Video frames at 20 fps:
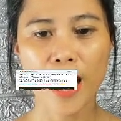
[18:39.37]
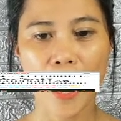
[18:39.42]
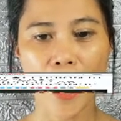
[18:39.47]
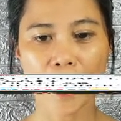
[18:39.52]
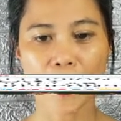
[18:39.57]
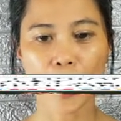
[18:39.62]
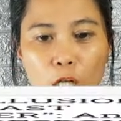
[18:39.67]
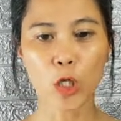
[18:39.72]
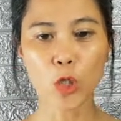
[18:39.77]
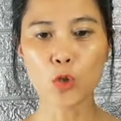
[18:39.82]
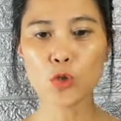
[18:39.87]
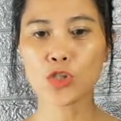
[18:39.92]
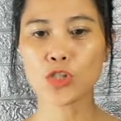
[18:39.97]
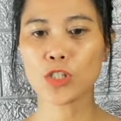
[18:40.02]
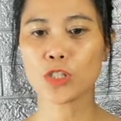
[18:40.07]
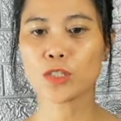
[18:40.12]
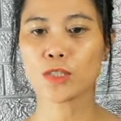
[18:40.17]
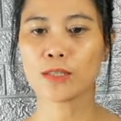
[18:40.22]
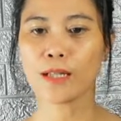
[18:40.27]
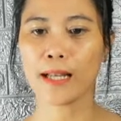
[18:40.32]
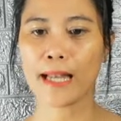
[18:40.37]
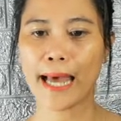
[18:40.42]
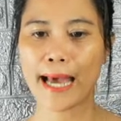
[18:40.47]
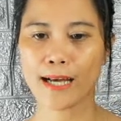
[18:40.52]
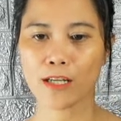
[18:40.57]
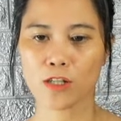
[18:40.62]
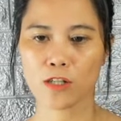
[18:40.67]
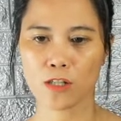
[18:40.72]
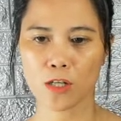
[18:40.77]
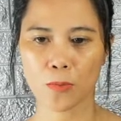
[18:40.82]
An Allusion to the
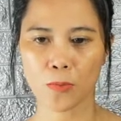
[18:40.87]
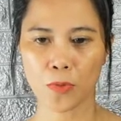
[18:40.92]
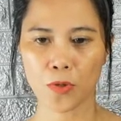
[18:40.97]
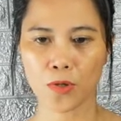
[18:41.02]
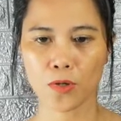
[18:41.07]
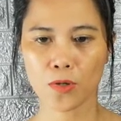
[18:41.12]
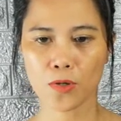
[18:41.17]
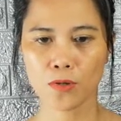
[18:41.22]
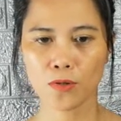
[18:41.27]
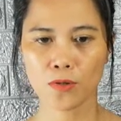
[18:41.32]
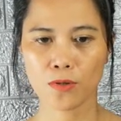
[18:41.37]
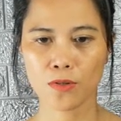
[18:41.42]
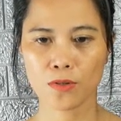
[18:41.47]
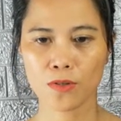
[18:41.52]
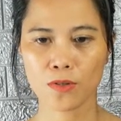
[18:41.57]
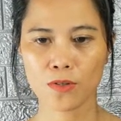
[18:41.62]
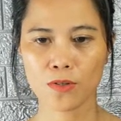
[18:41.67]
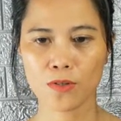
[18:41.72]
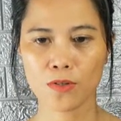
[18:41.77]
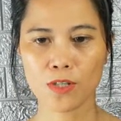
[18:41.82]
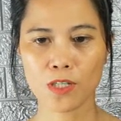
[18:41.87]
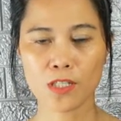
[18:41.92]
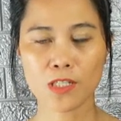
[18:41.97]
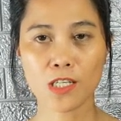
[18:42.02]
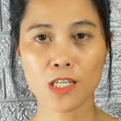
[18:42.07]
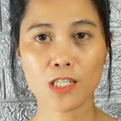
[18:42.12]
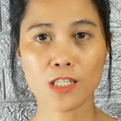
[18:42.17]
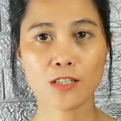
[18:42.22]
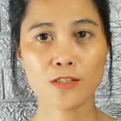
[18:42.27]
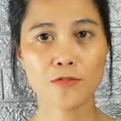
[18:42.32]
Last Supper. This
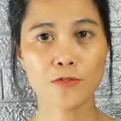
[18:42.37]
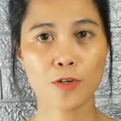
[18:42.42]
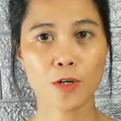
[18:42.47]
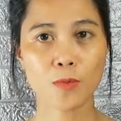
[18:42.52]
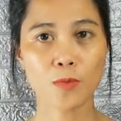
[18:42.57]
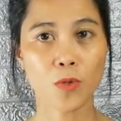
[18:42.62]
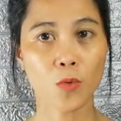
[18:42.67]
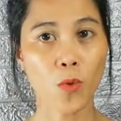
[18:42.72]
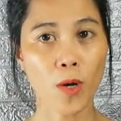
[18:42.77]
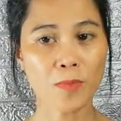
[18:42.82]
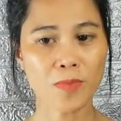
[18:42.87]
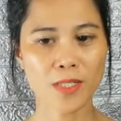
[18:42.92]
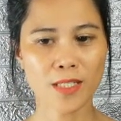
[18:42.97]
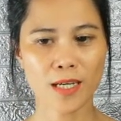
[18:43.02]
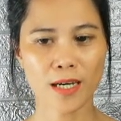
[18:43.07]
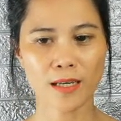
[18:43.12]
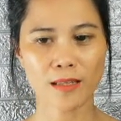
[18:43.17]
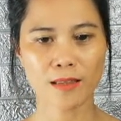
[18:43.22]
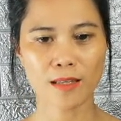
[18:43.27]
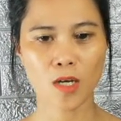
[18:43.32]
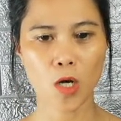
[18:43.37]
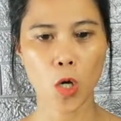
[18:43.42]
is from a website, the